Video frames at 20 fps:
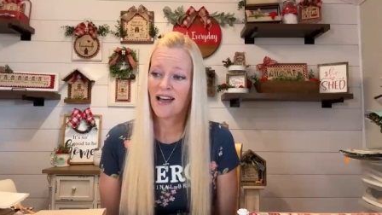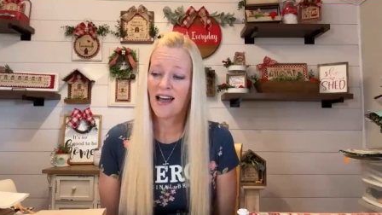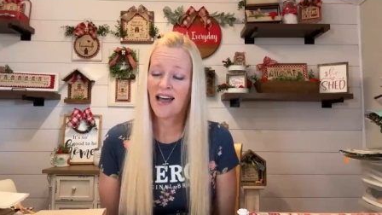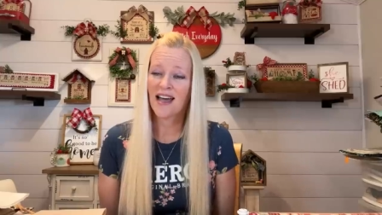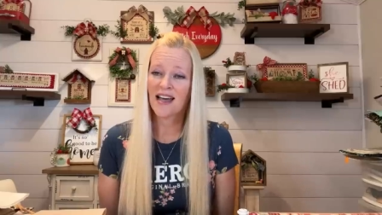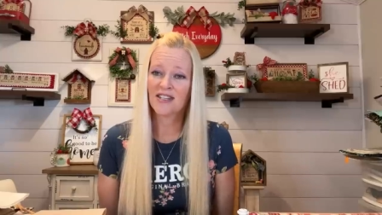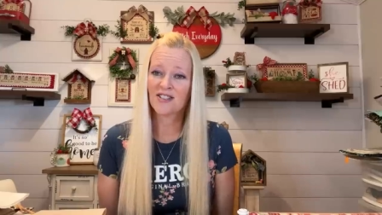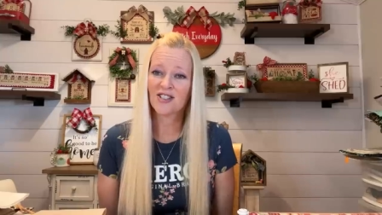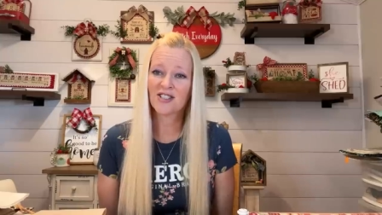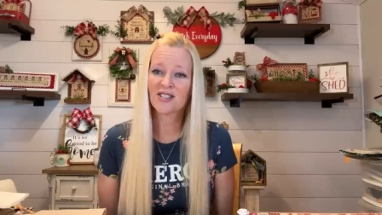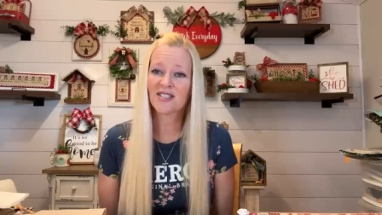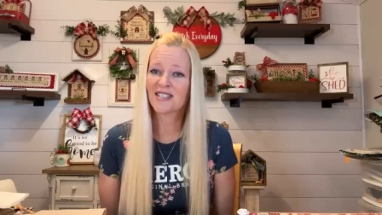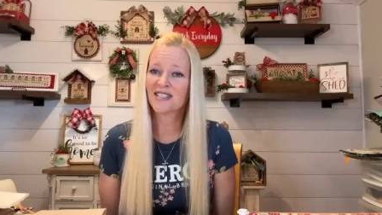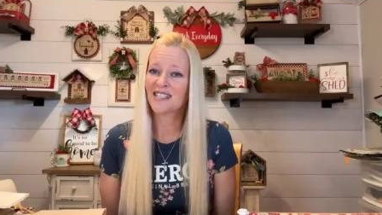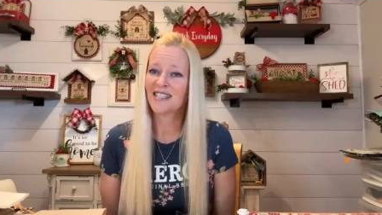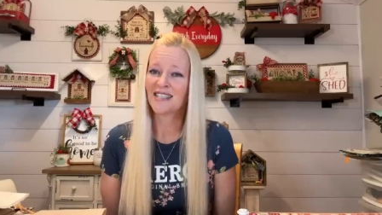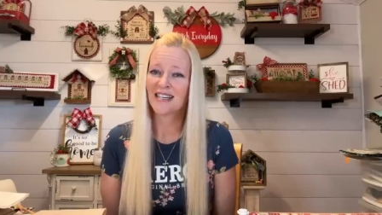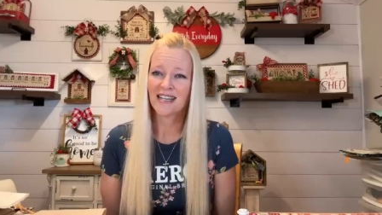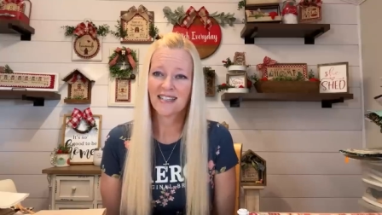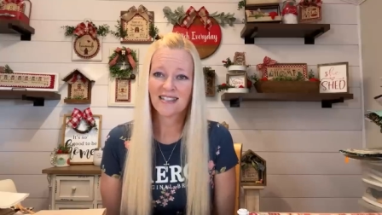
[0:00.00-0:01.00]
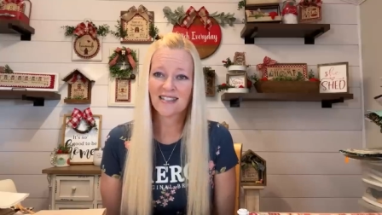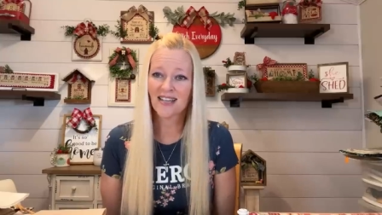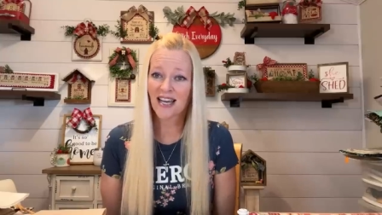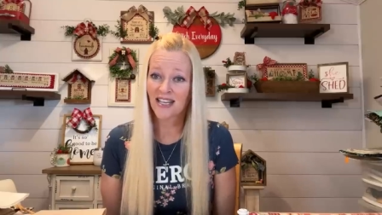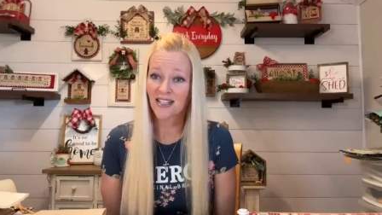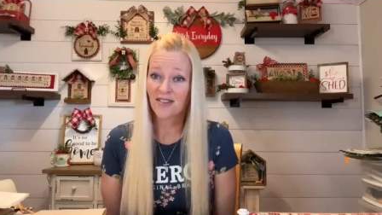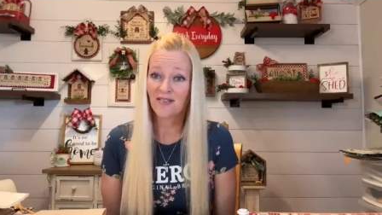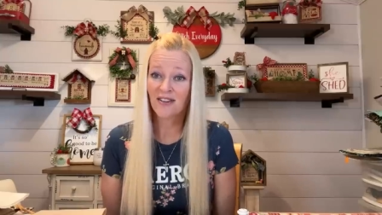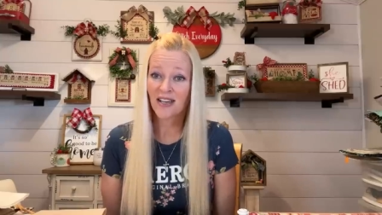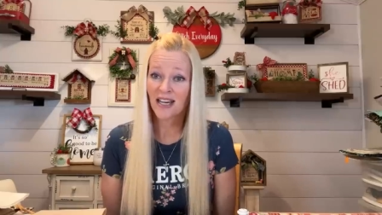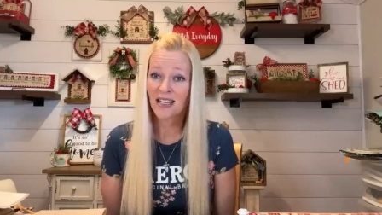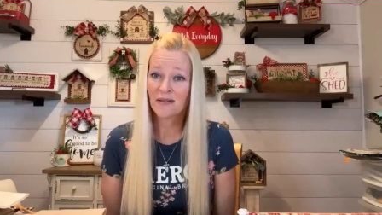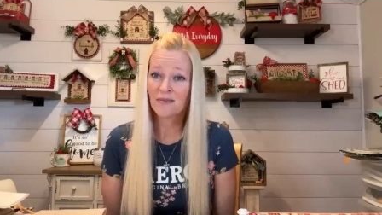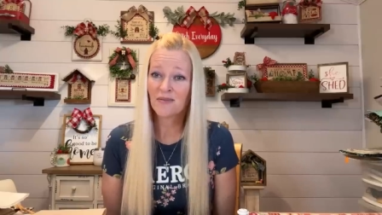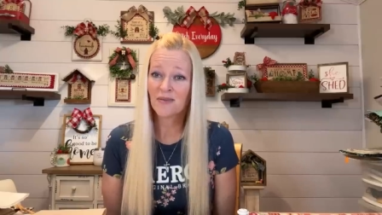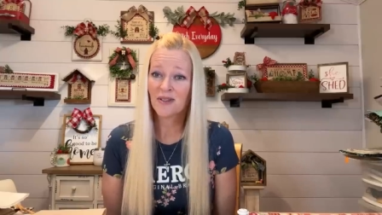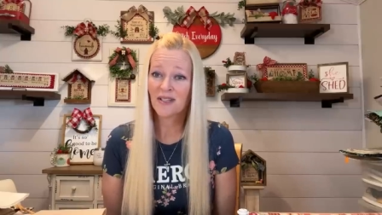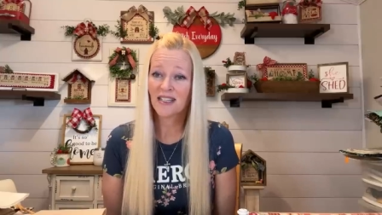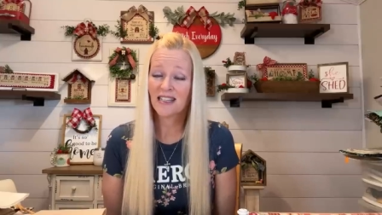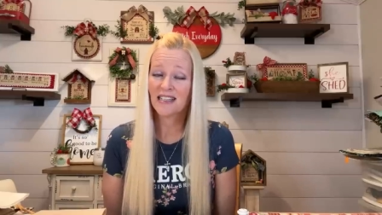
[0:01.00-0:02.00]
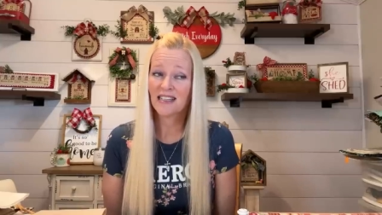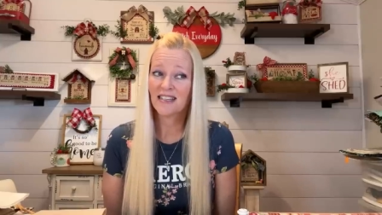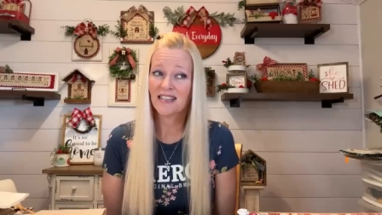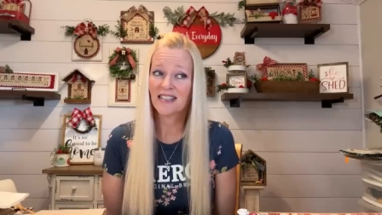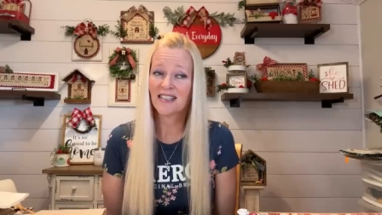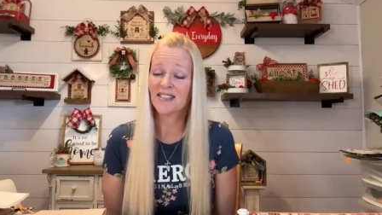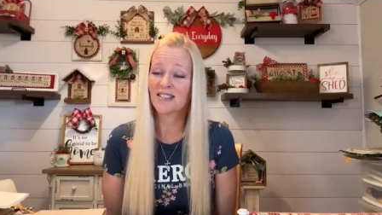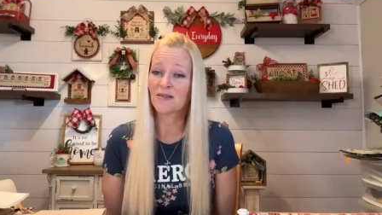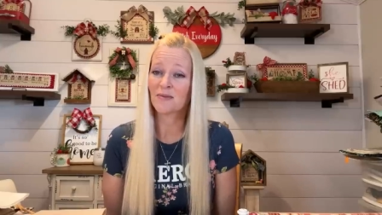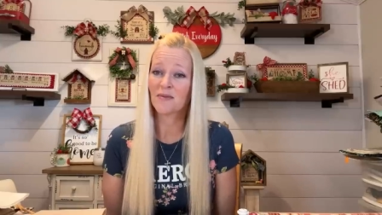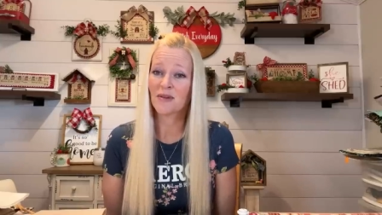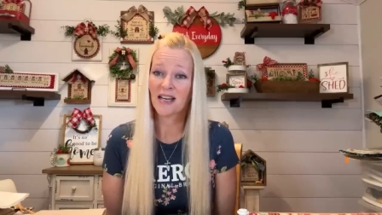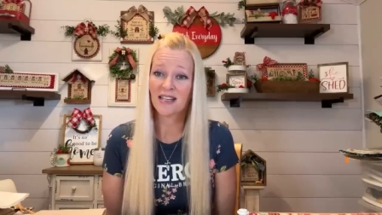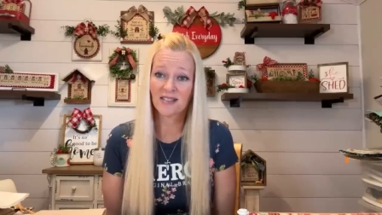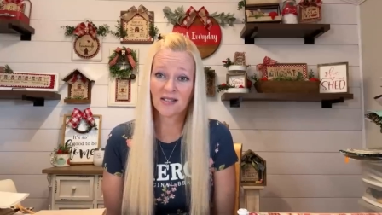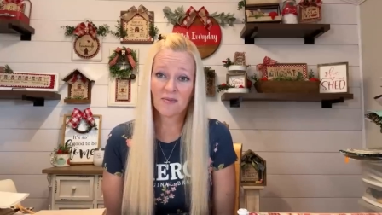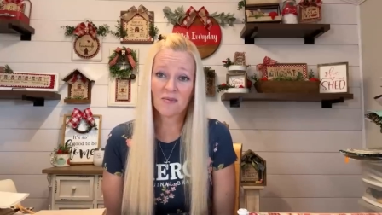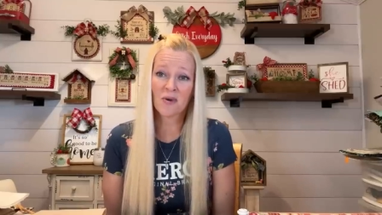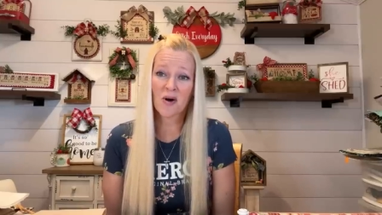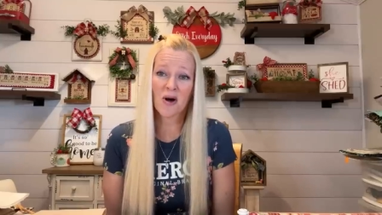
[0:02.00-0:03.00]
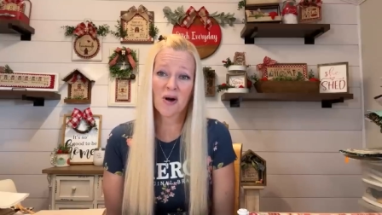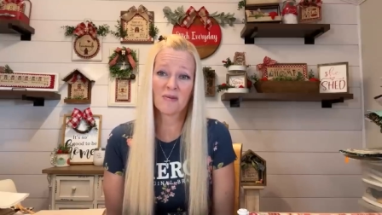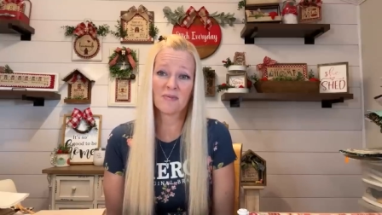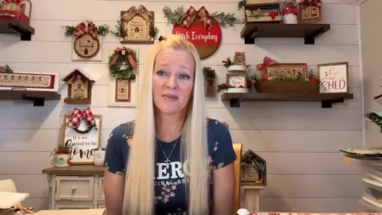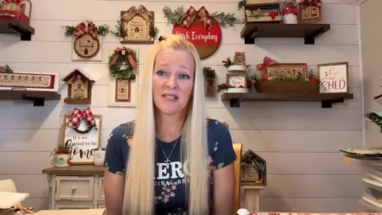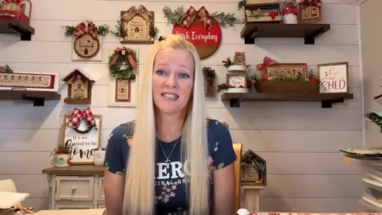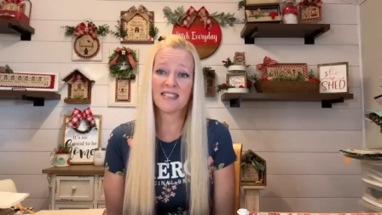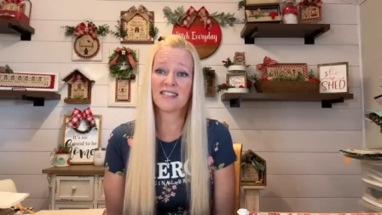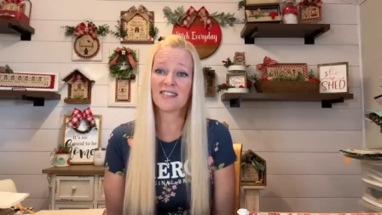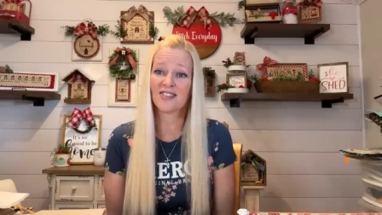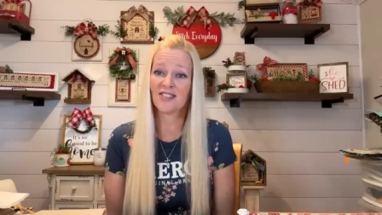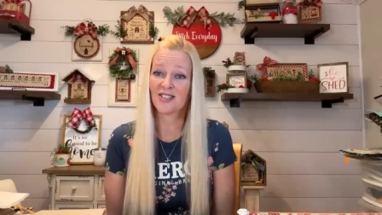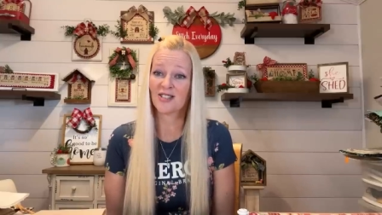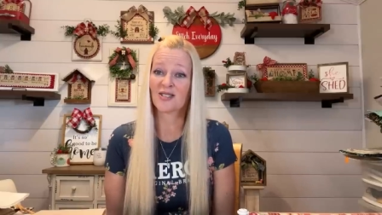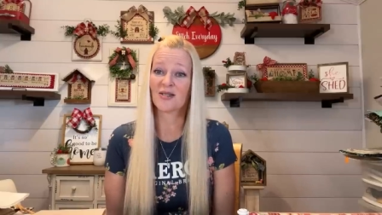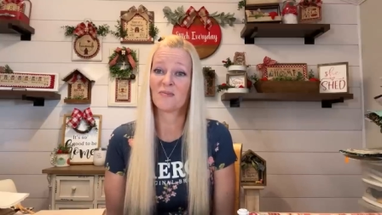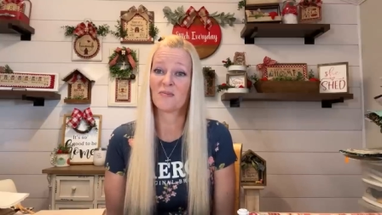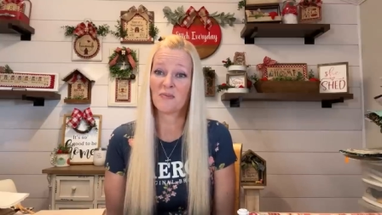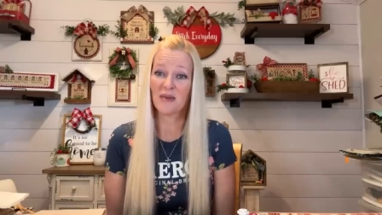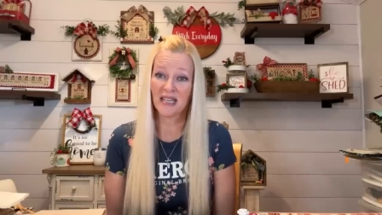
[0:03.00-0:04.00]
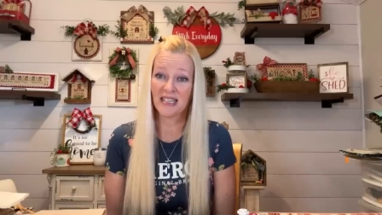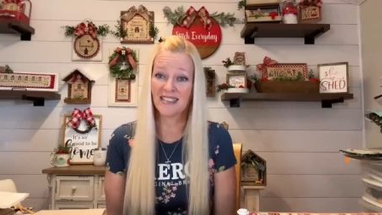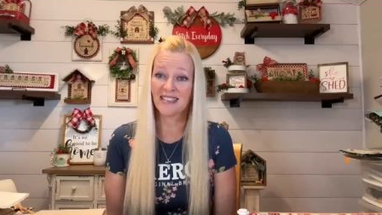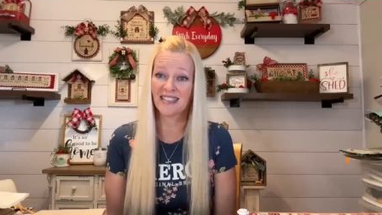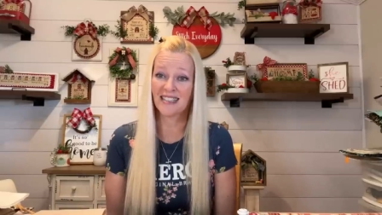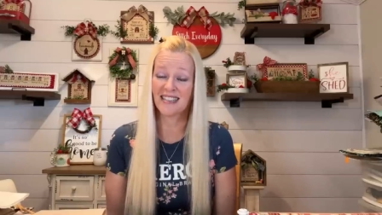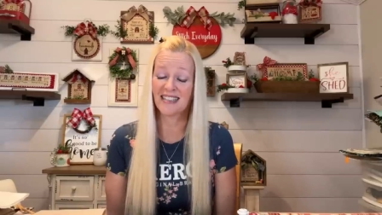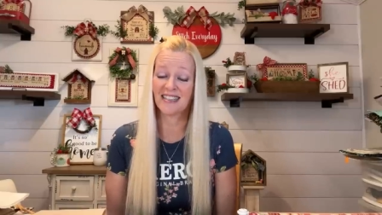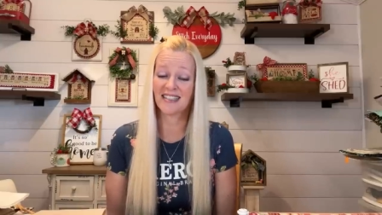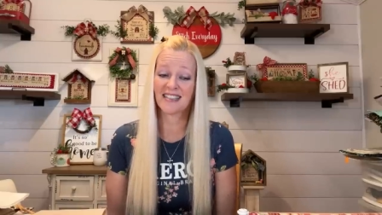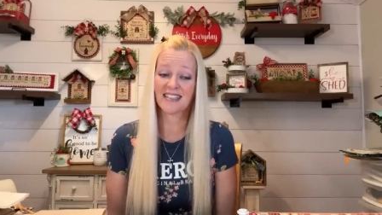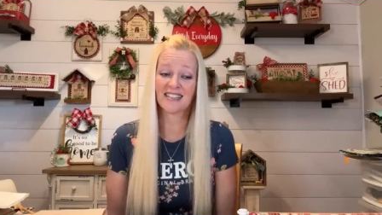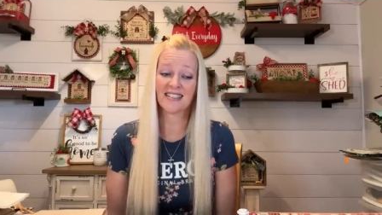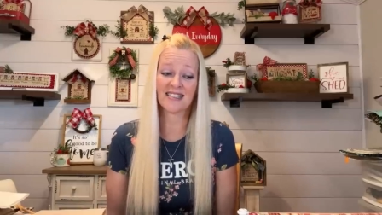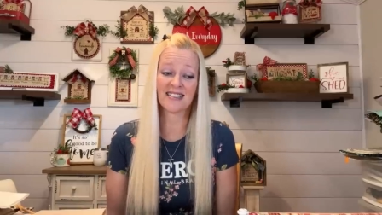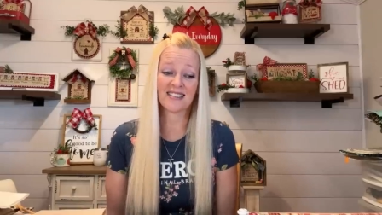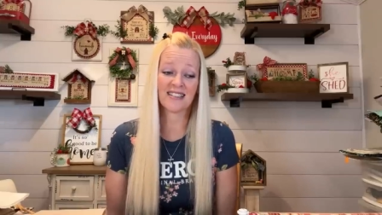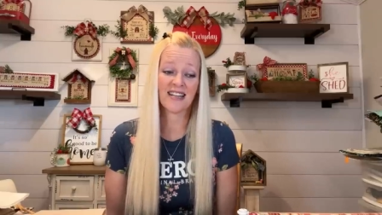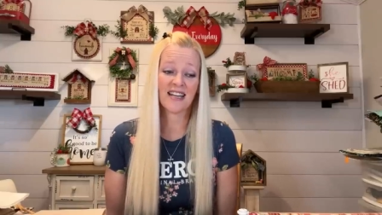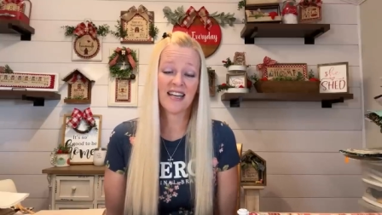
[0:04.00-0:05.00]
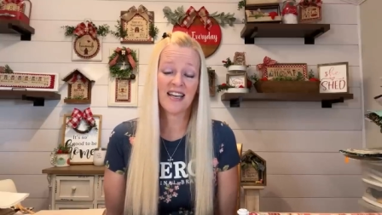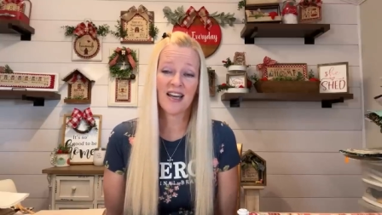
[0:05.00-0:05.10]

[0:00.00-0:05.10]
And just to see that side of him is um, as a mom is just amazing because